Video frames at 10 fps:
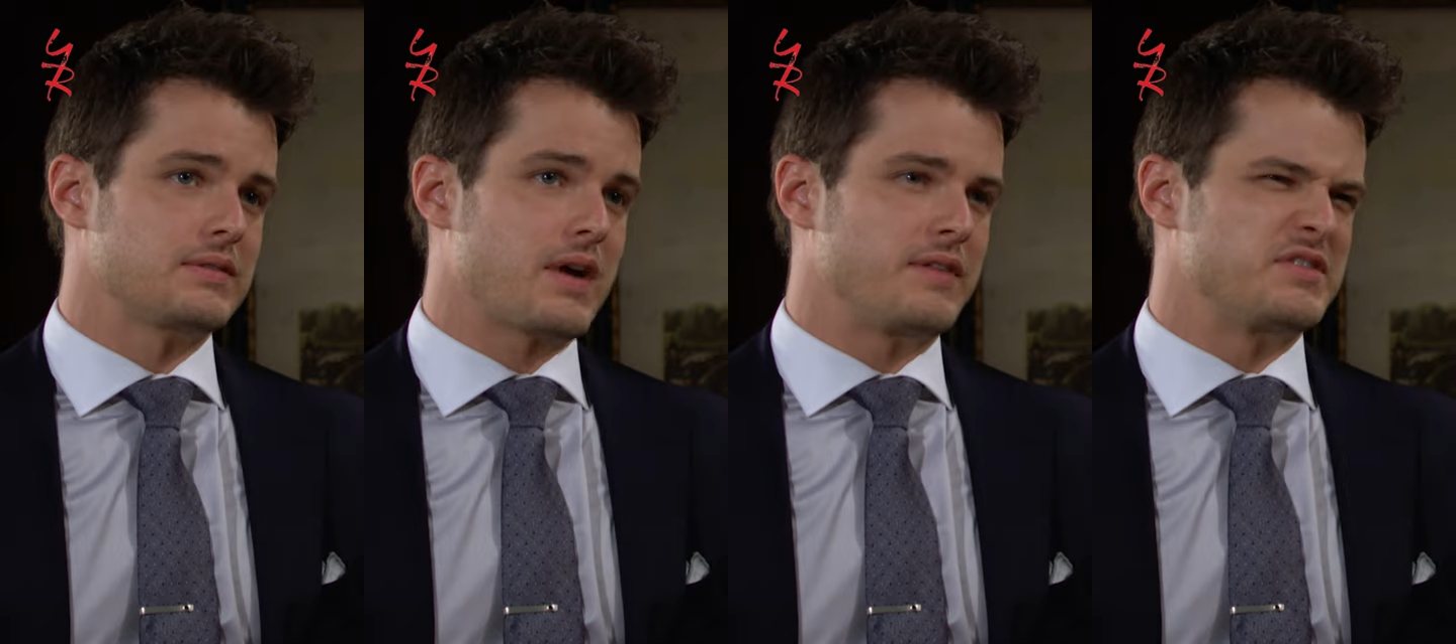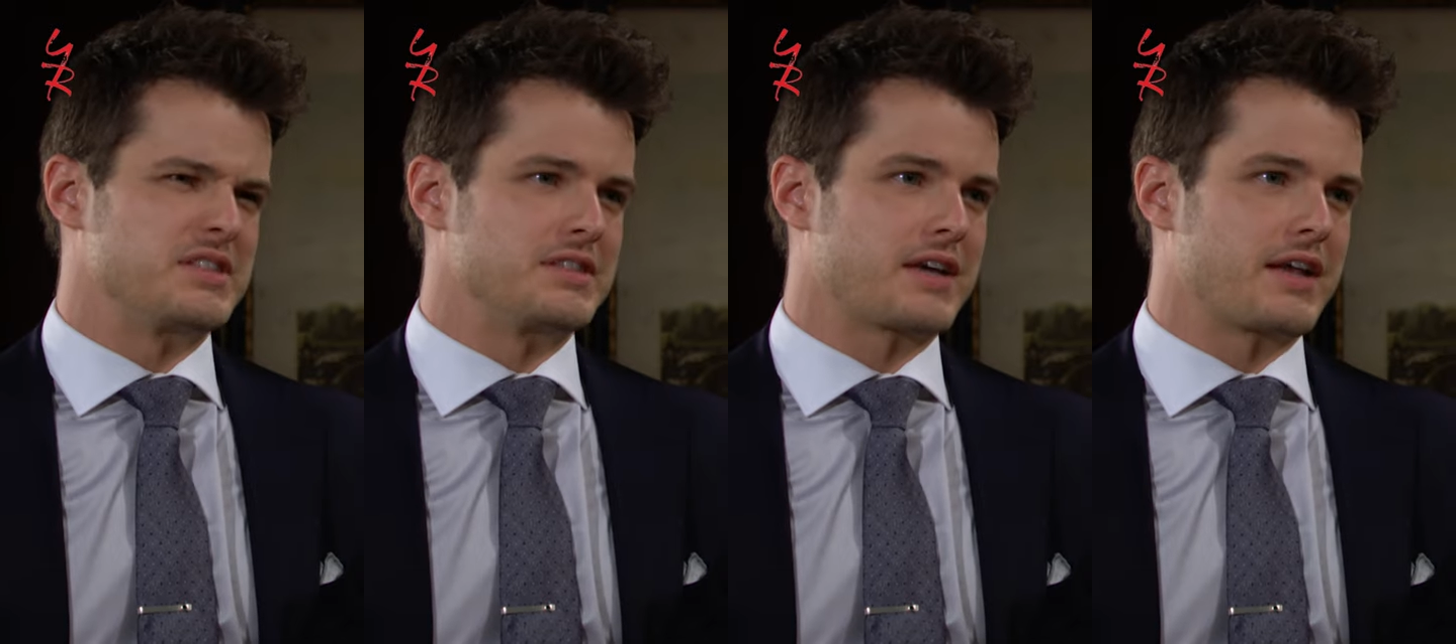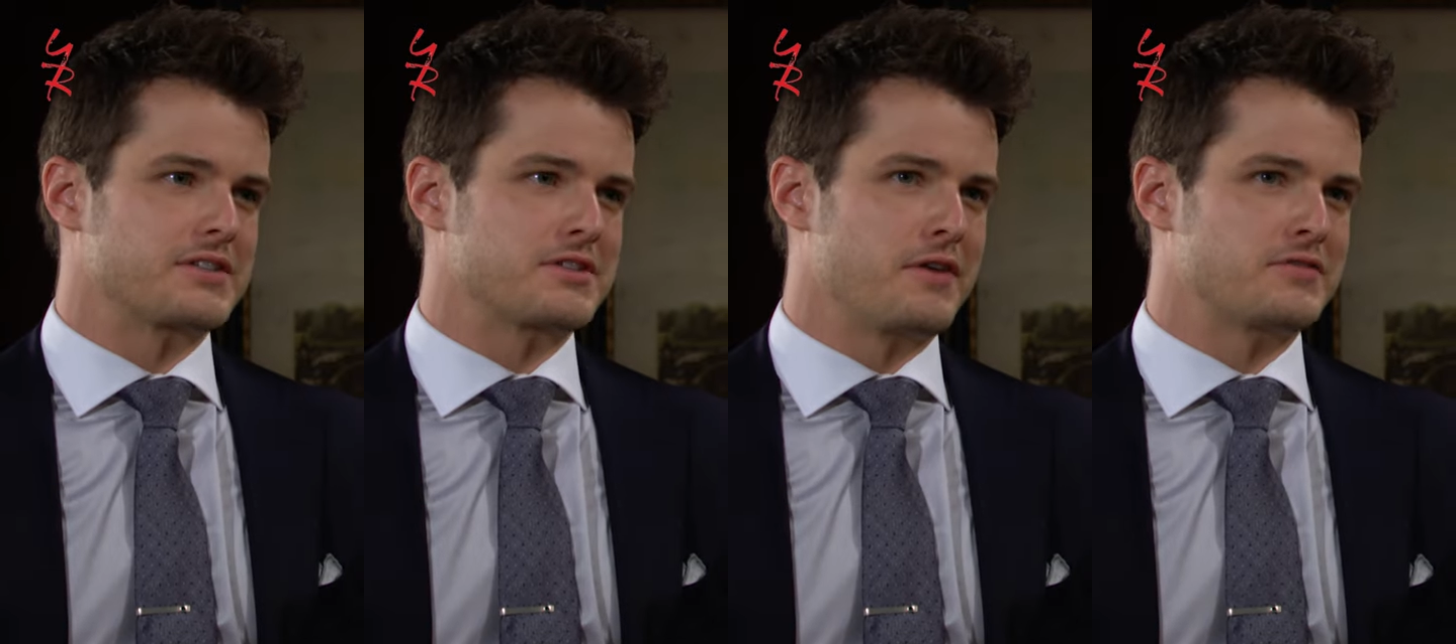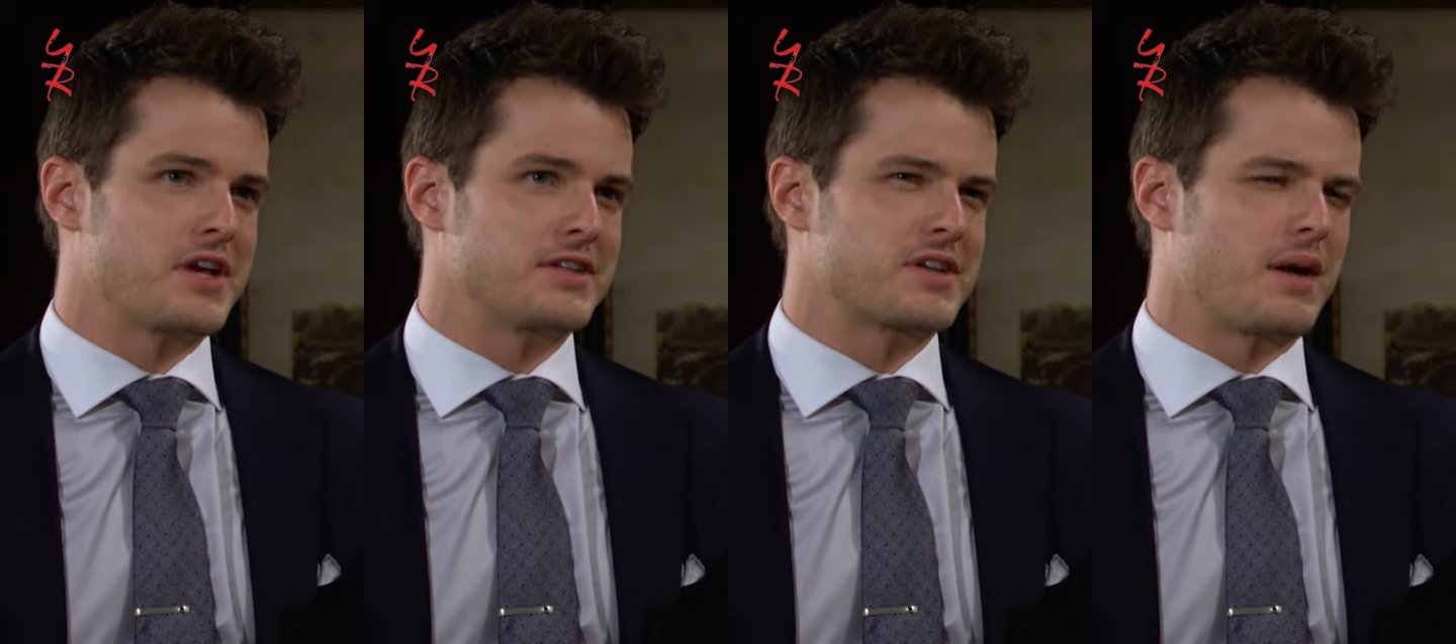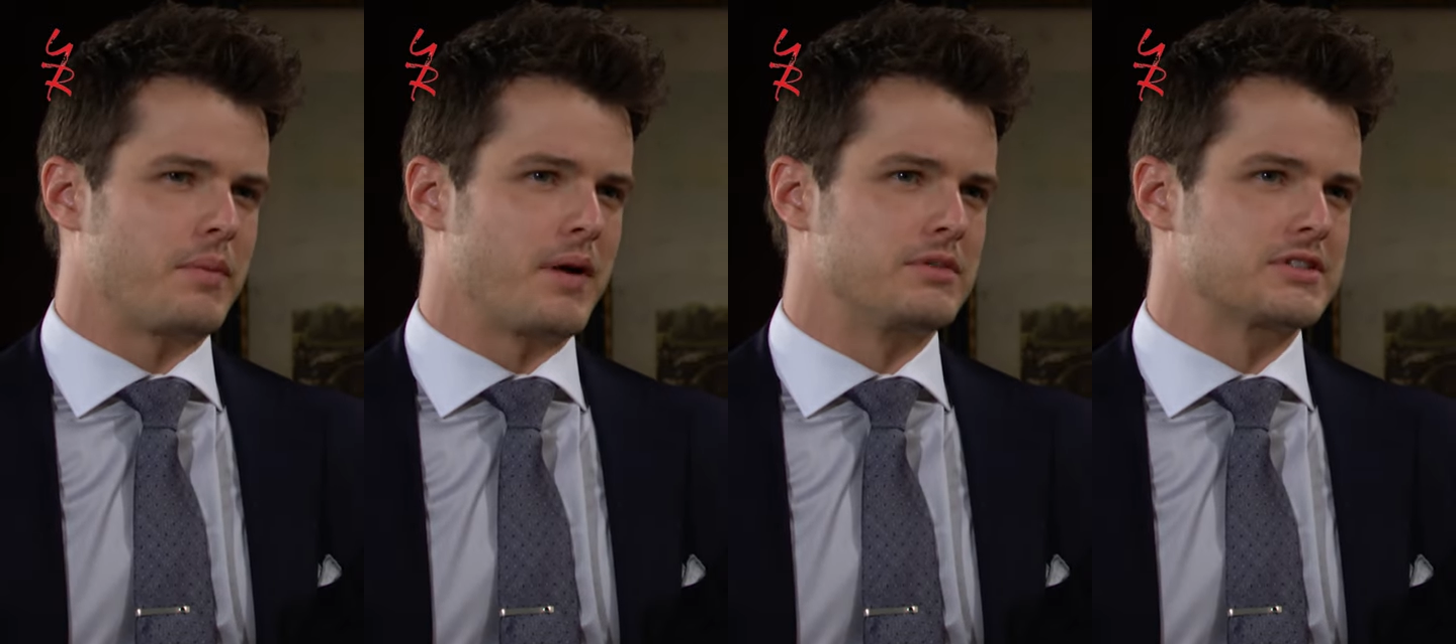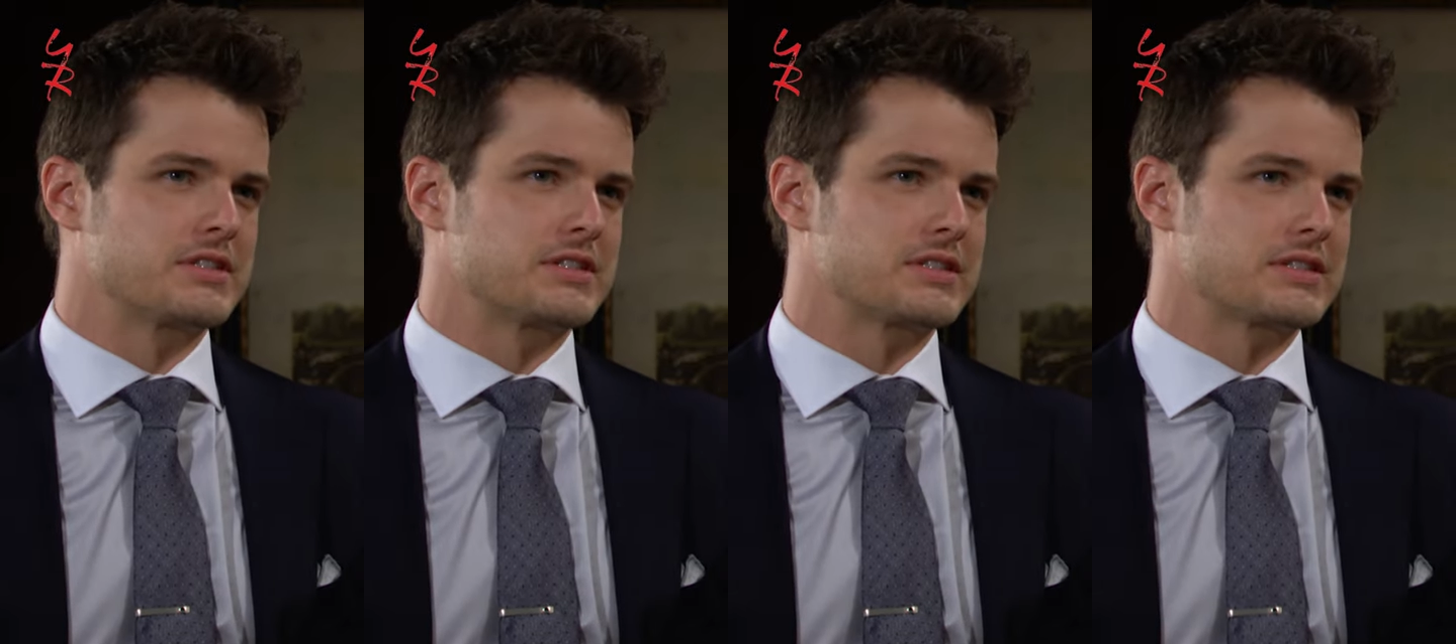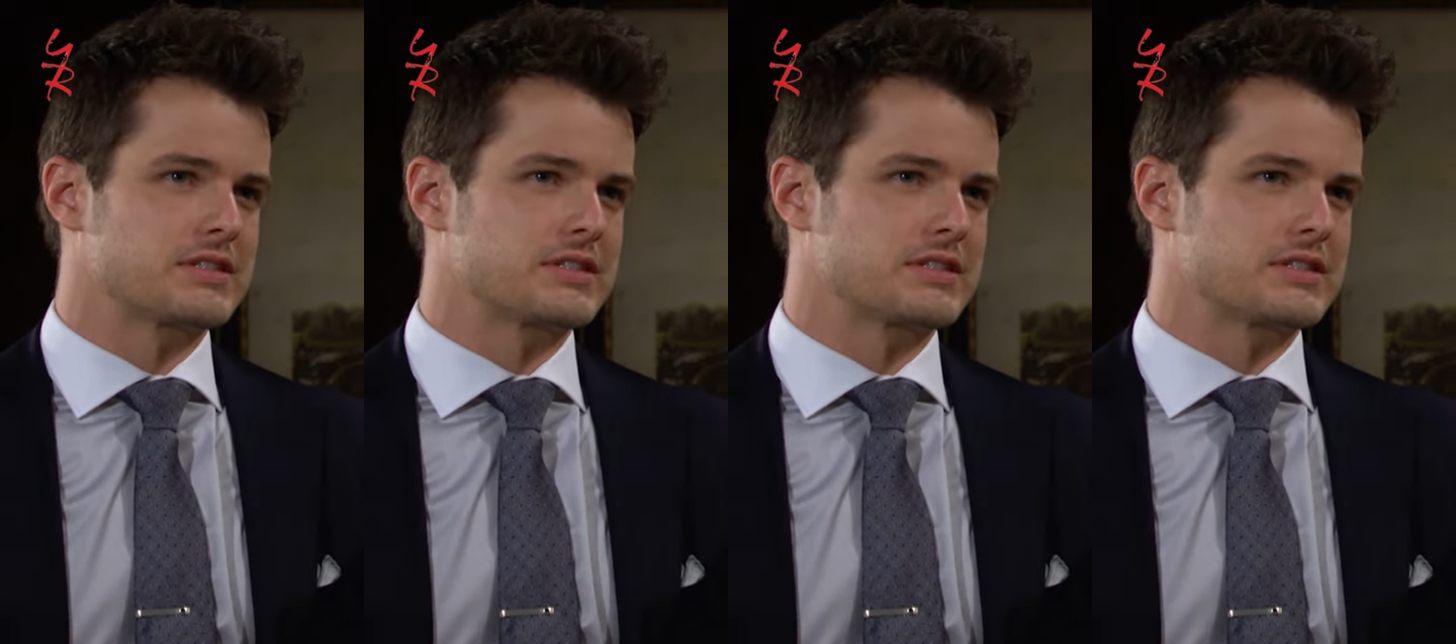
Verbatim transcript: I've seen the kind of stuff ChanceComm publishes.